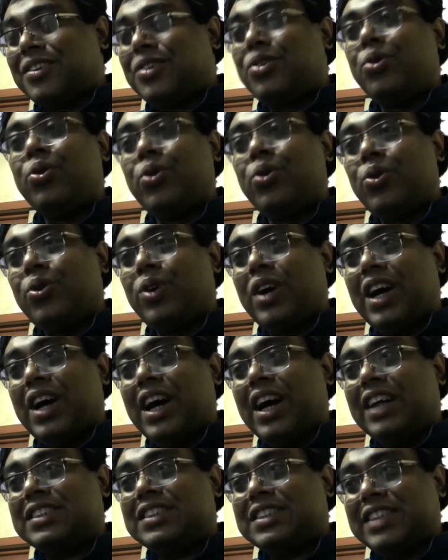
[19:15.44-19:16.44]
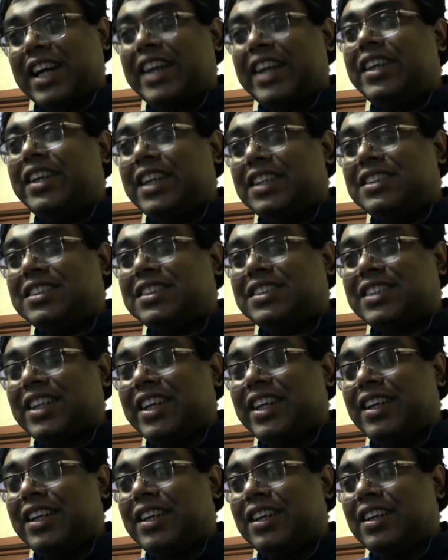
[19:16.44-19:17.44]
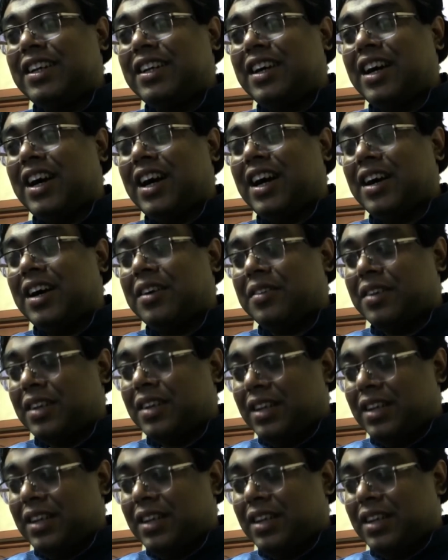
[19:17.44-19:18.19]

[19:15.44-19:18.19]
two uh, scientists in uh,